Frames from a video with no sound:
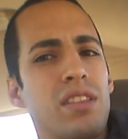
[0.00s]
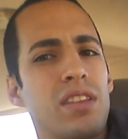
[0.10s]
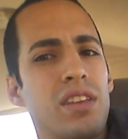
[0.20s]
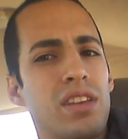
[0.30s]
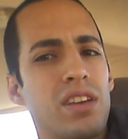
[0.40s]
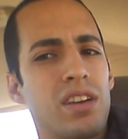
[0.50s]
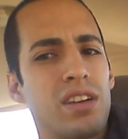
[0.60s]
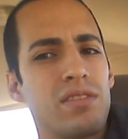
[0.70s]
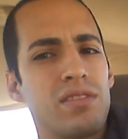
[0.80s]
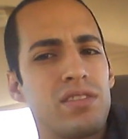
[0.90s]

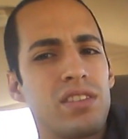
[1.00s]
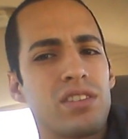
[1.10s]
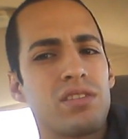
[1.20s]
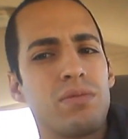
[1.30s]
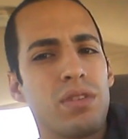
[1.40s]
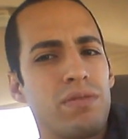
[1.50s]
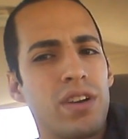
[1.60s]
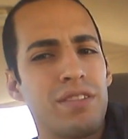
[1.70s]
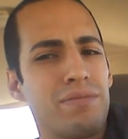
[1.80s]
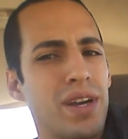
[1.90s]
the
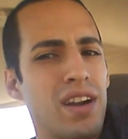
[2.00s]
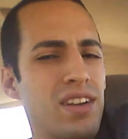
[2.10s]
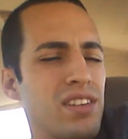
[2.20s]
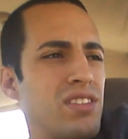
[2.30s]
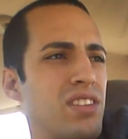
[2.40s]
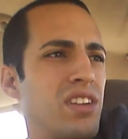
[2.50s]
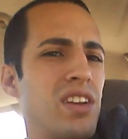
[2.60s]
$625 package,